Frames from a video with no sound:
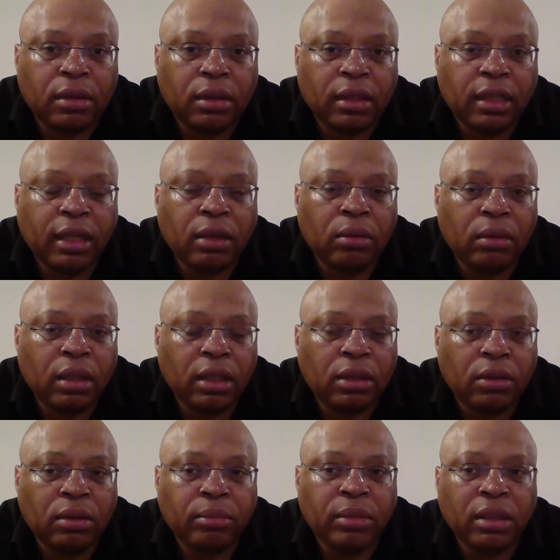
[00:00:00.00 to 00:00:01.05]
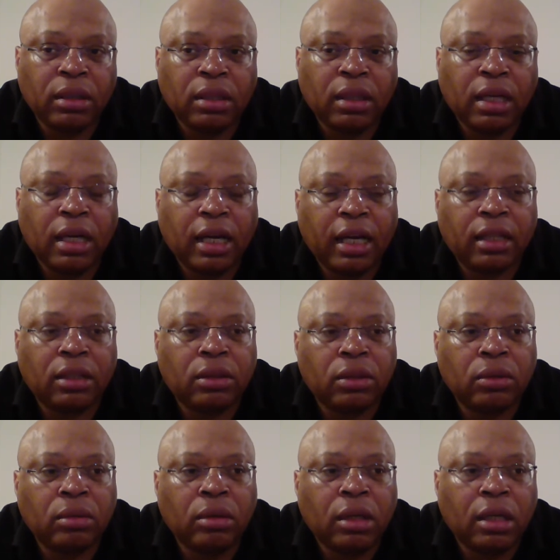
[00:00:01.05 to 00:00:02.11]
Now, A2Dominion had
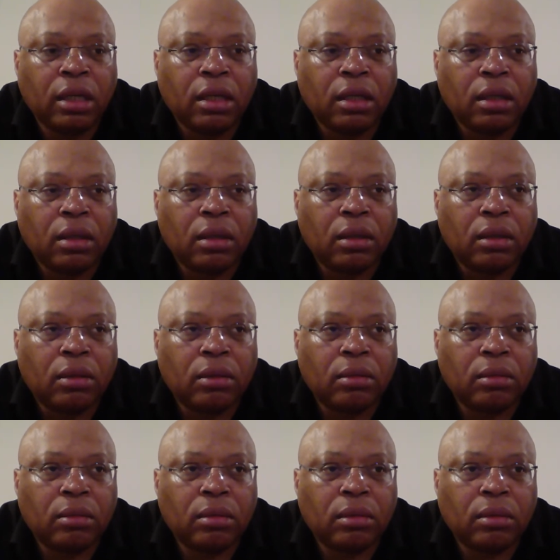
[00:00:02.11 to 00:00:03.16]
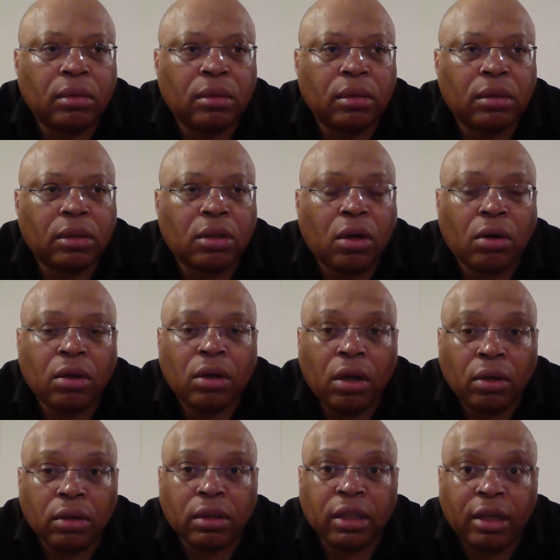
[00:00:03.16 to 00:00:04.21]
to
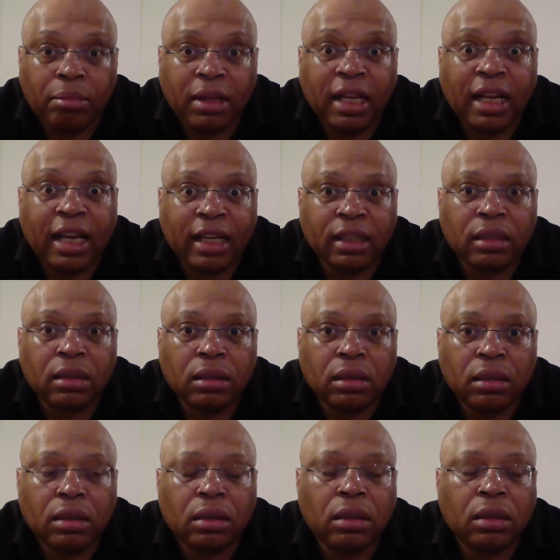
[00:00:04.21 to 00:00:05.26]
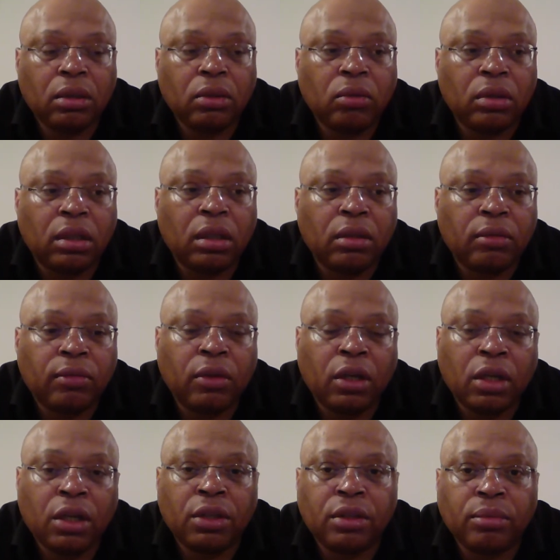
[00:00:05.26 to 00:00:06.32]
concoct a plan in order for
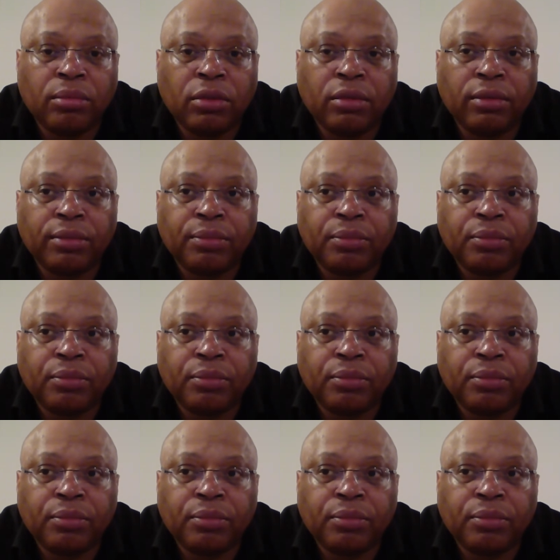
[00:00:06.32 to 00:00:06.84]
her to move.